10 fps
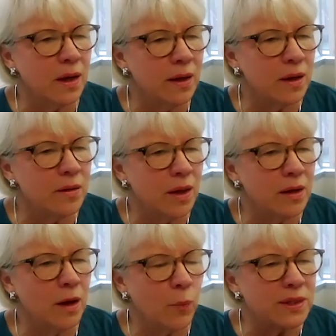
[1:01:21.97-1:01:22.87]
And,
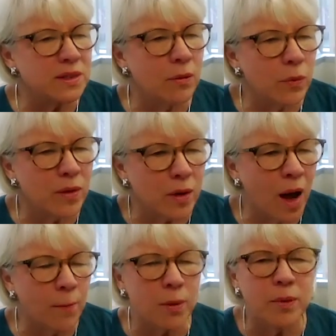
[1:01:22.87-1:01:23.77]
you know, we say, well, they're
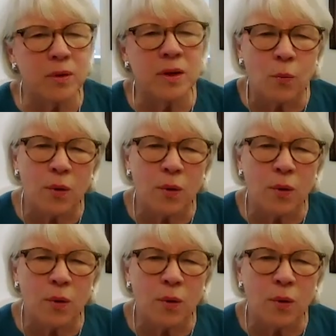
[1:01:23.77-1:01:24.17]
comparable.